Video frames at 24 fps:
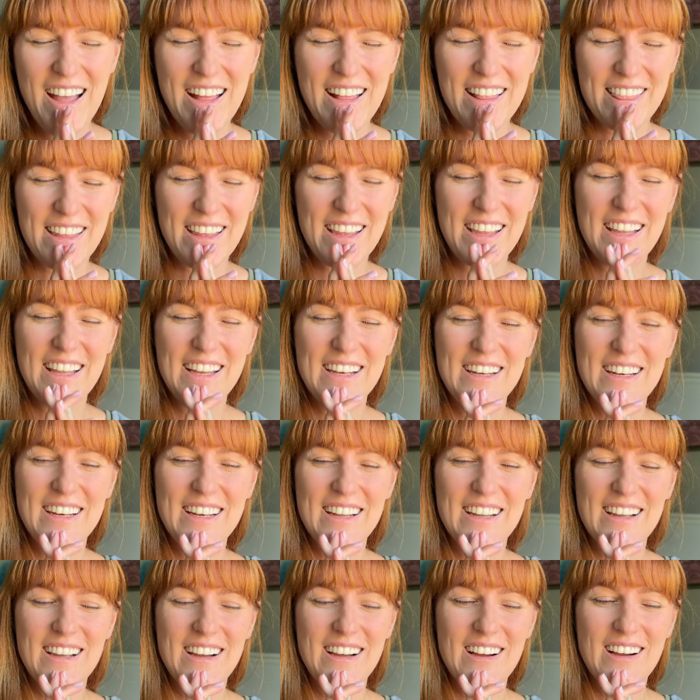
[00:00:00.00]
then
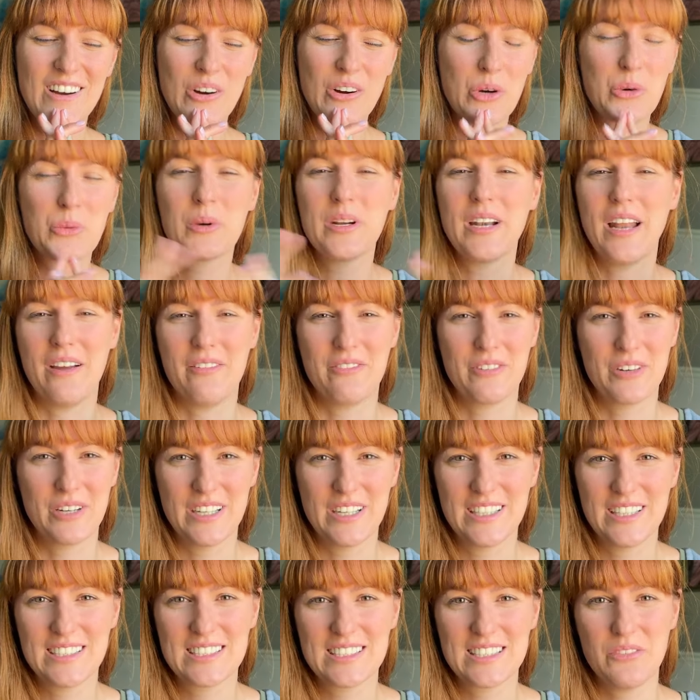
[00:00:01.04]
or whenever
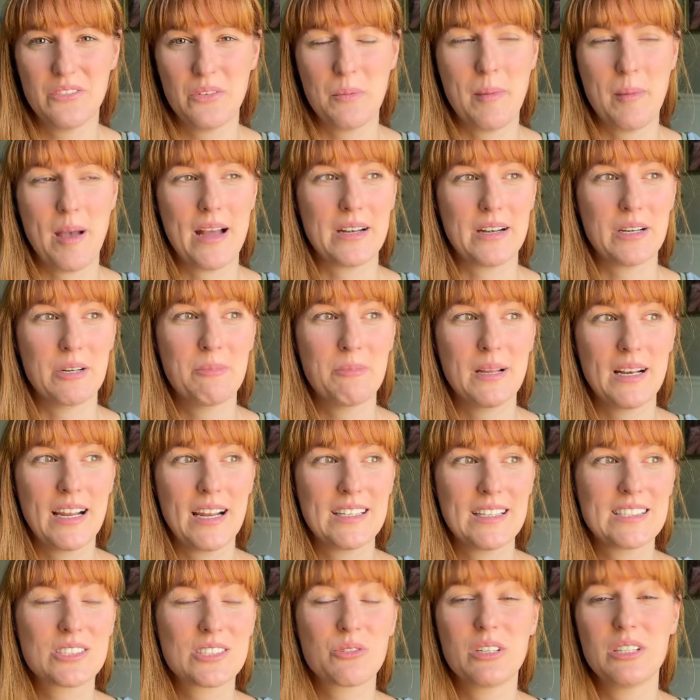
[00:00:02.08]
it doesn't even matter but i
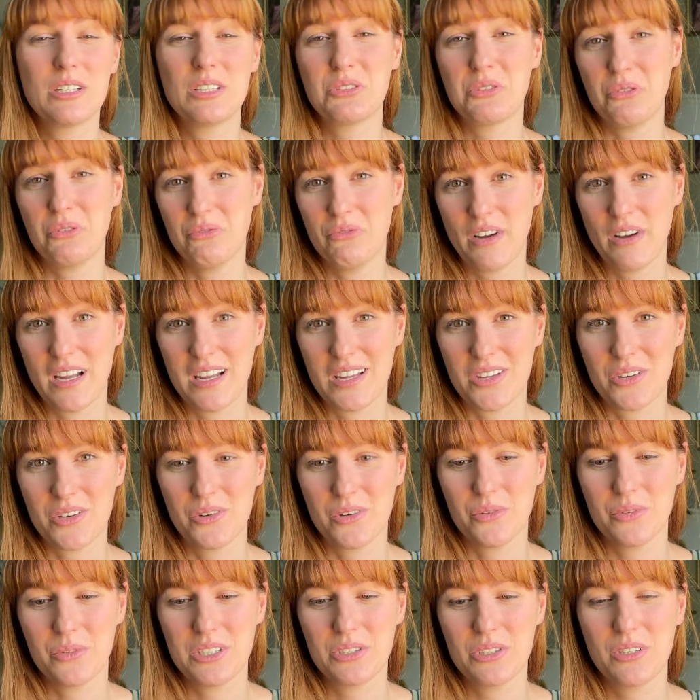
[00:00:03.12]
just wanted to invite you
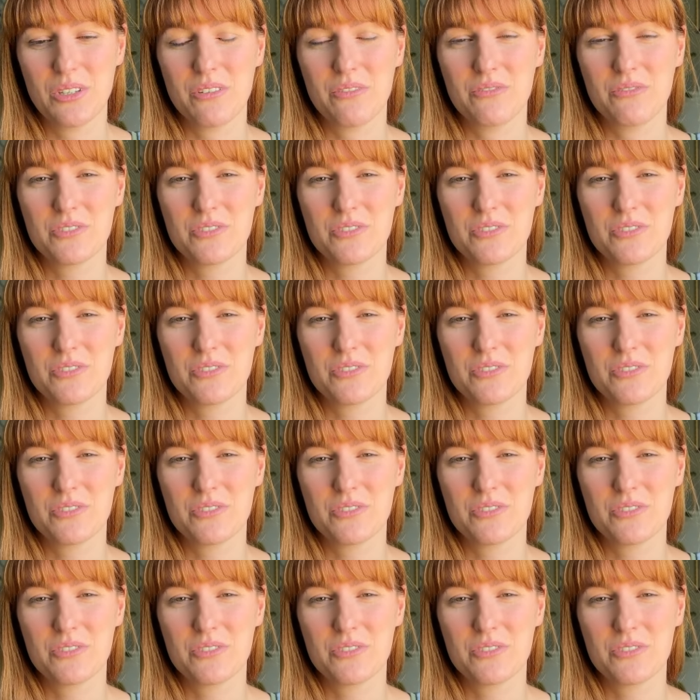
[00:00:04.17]
we do have